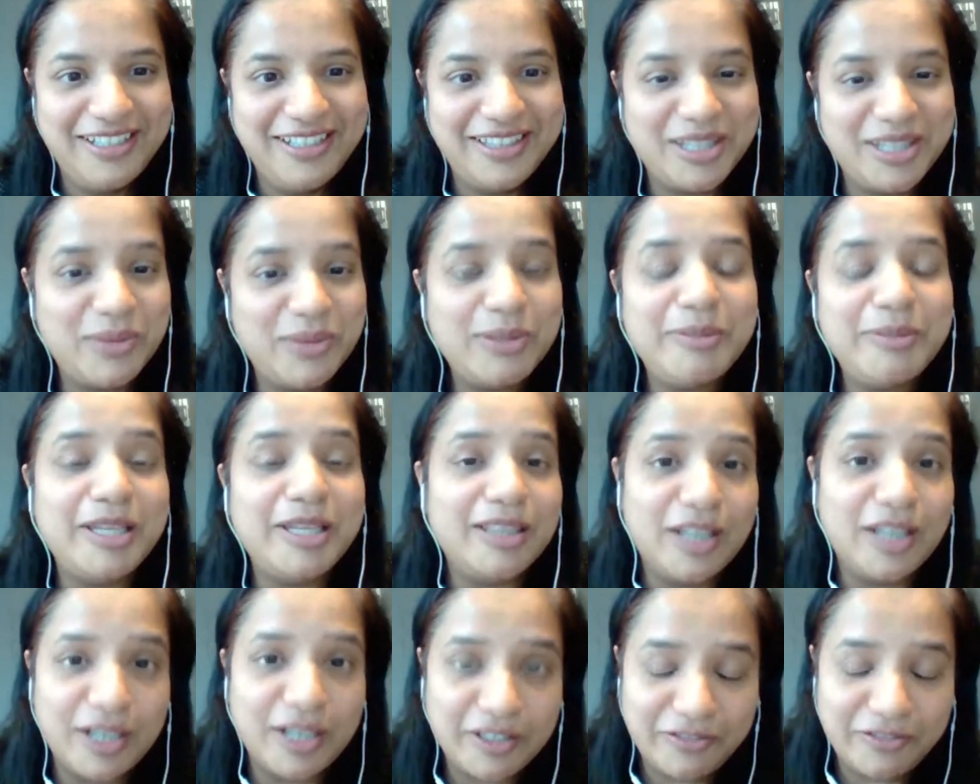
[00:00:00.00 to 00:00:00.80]
There will be a
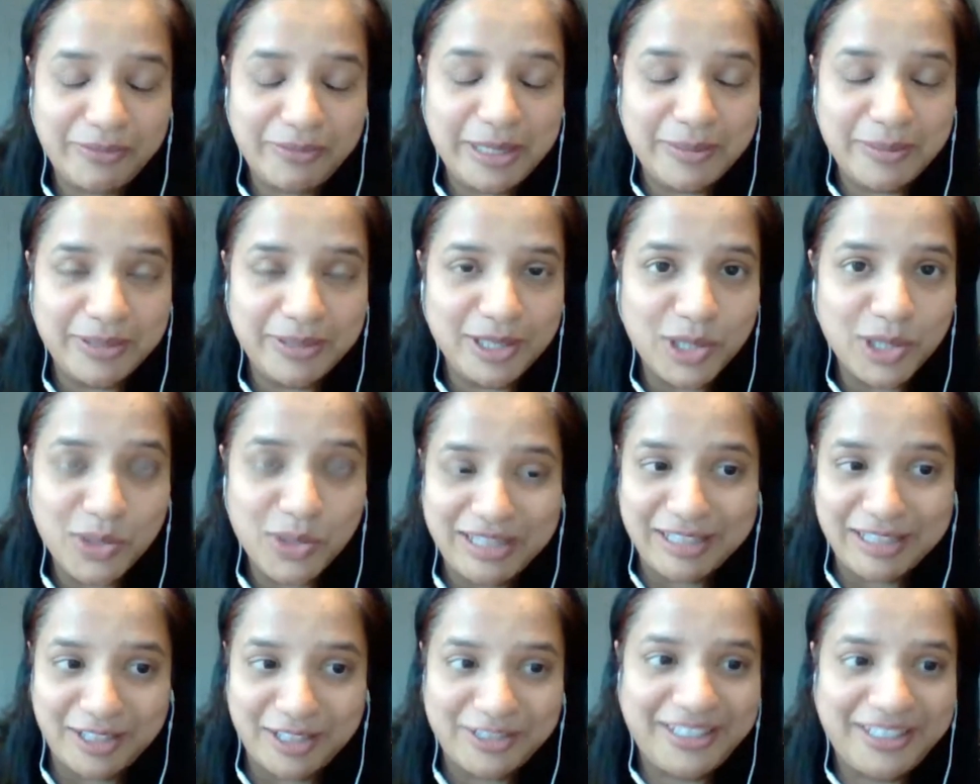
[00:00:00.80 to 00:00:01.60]
lot of people who
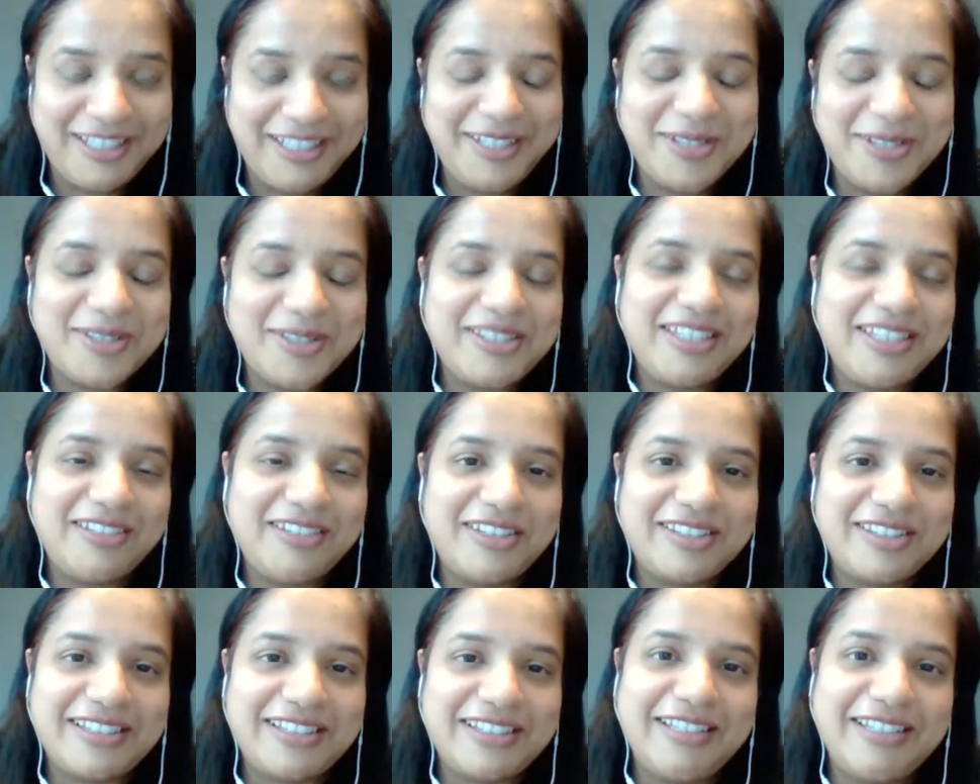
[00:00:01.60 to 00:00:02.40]
will not take you
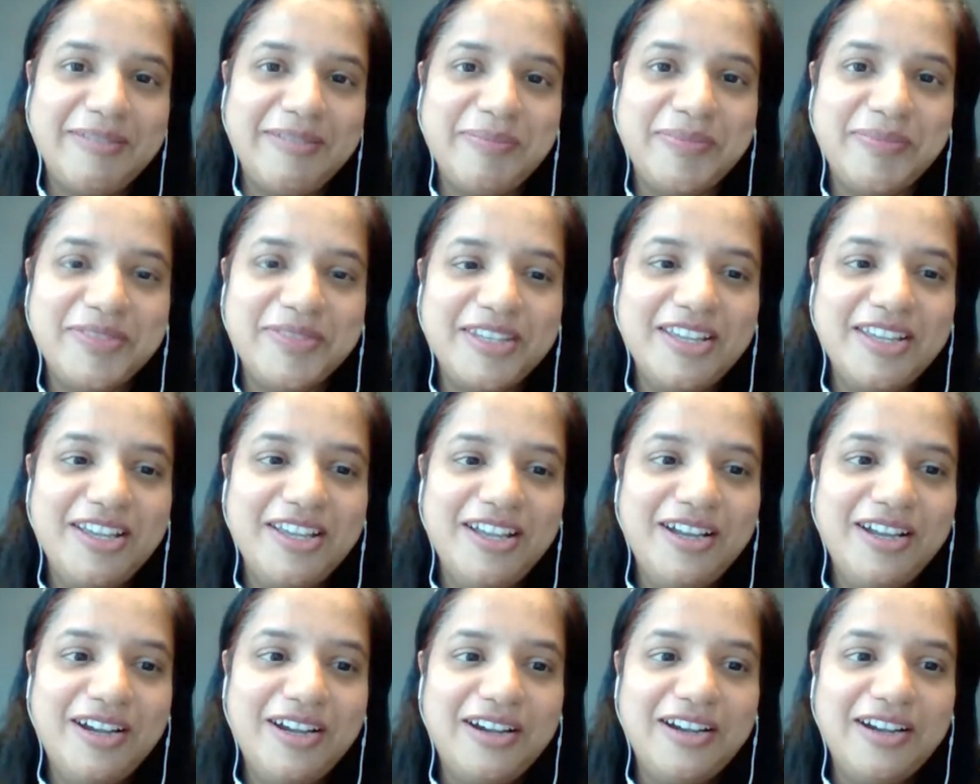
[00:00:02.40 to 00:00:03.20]
seriously
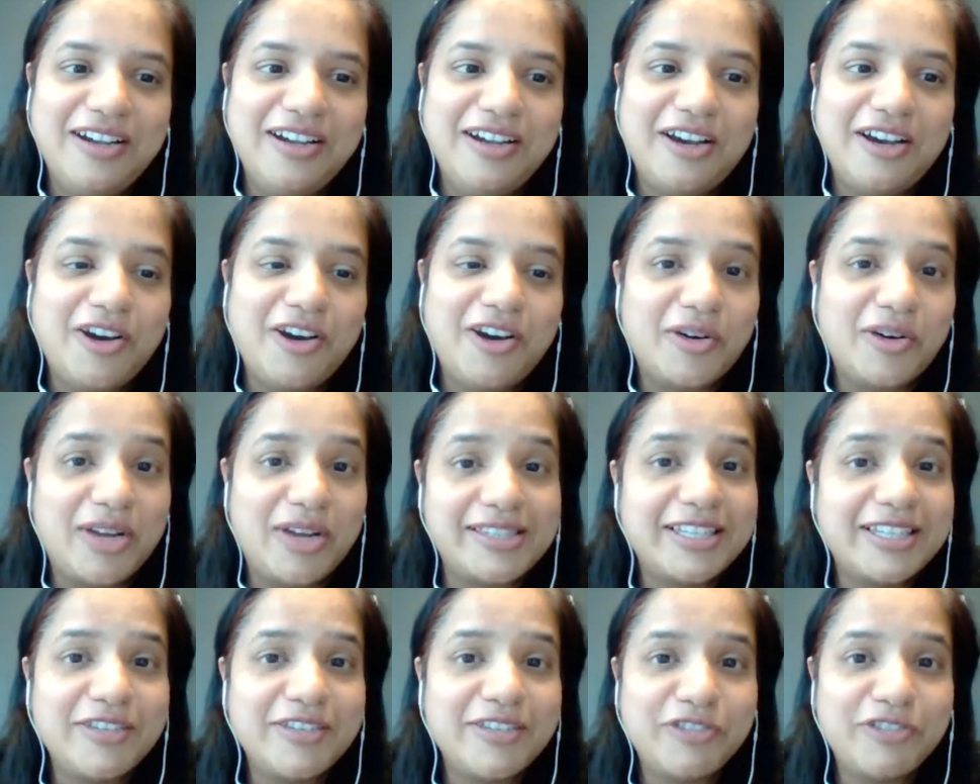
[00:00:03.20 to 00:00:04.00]
or
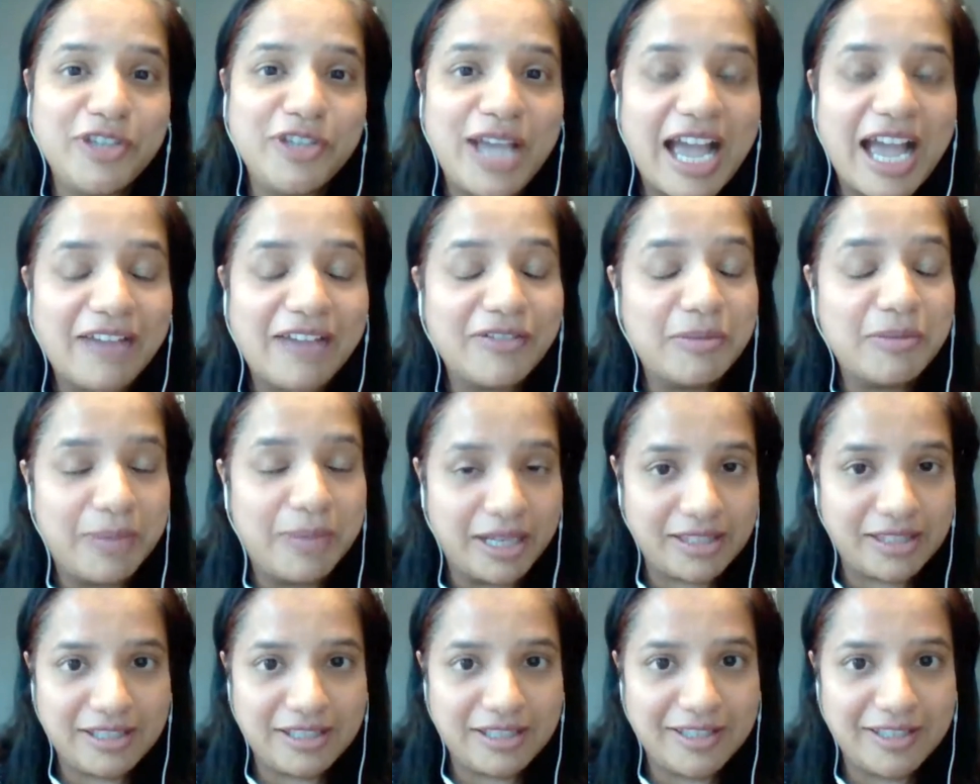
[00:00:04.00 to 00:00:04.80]
ask if you have a
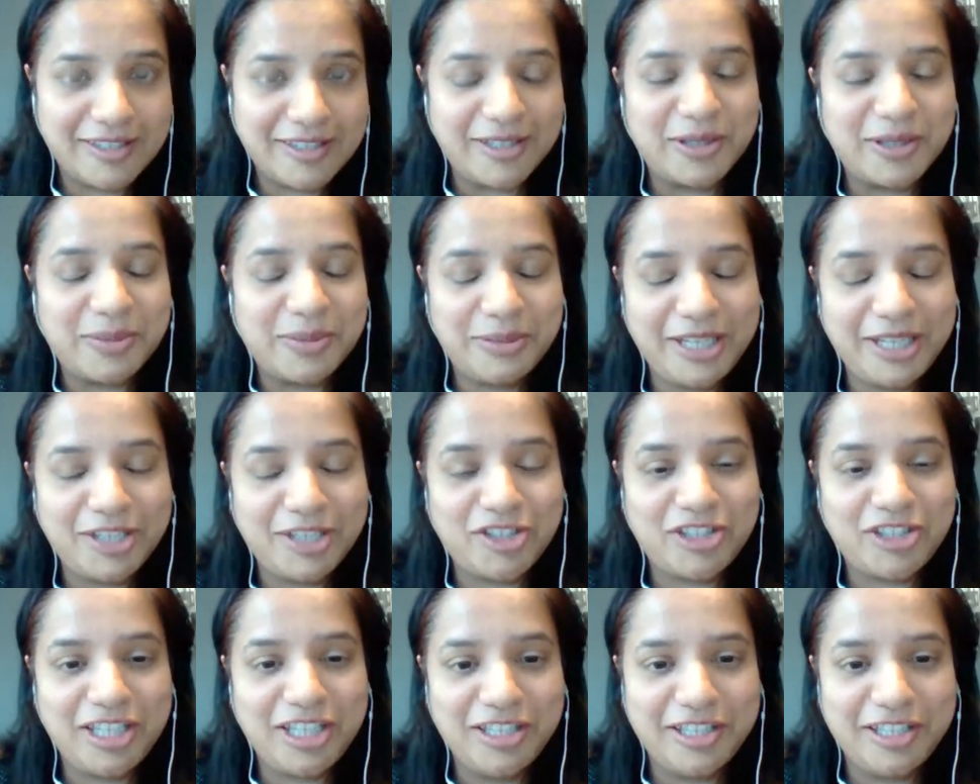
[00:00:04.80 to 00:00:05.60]
master's or
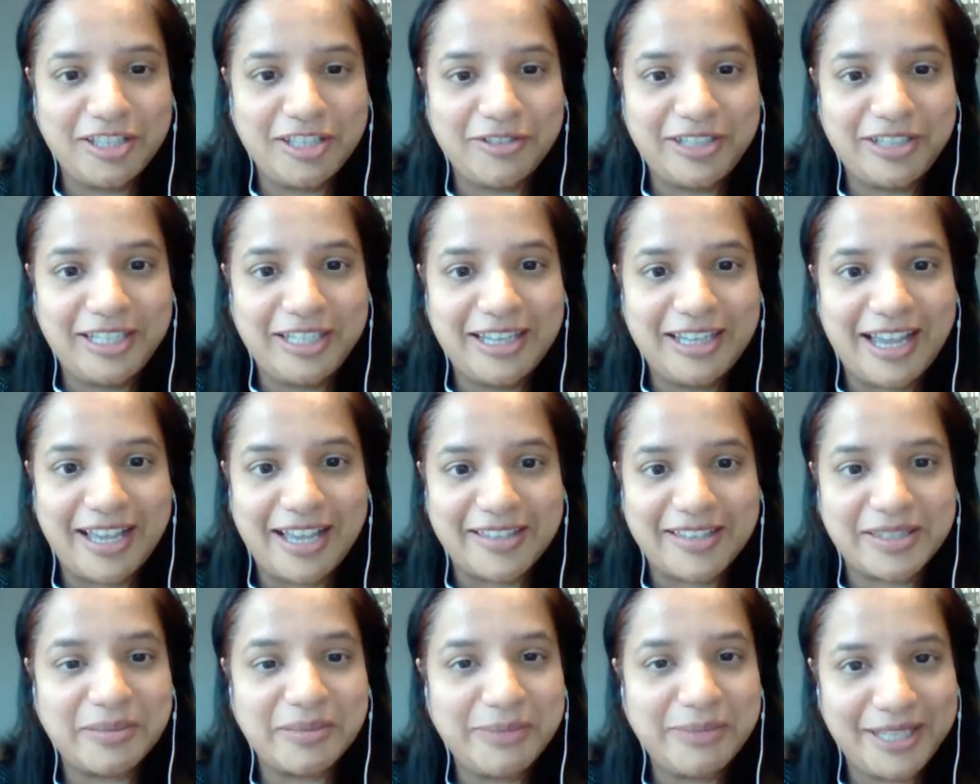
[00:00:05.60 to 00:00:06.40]
PhD degree
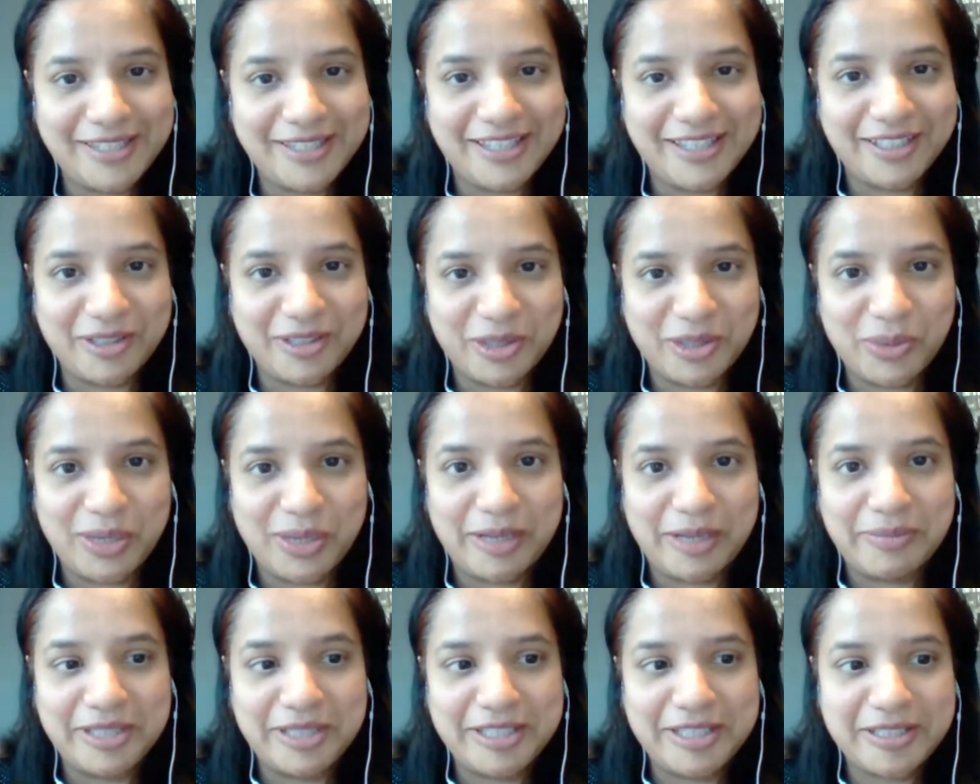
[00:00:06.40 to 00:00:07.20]
as a basic
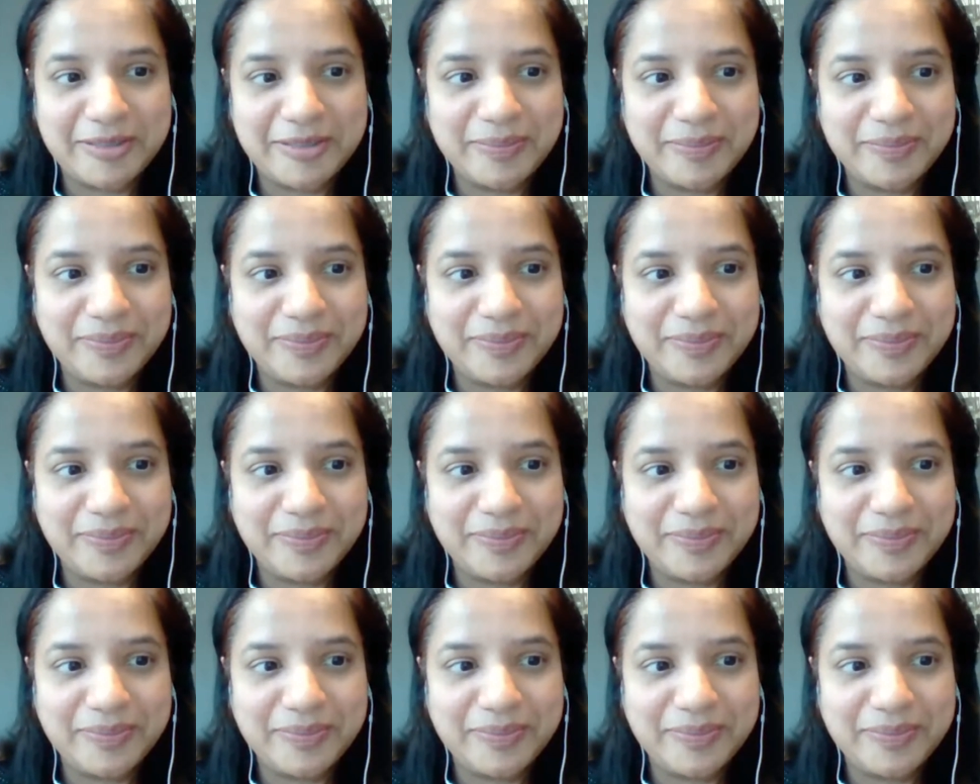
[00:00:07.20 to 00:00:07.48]
requirement.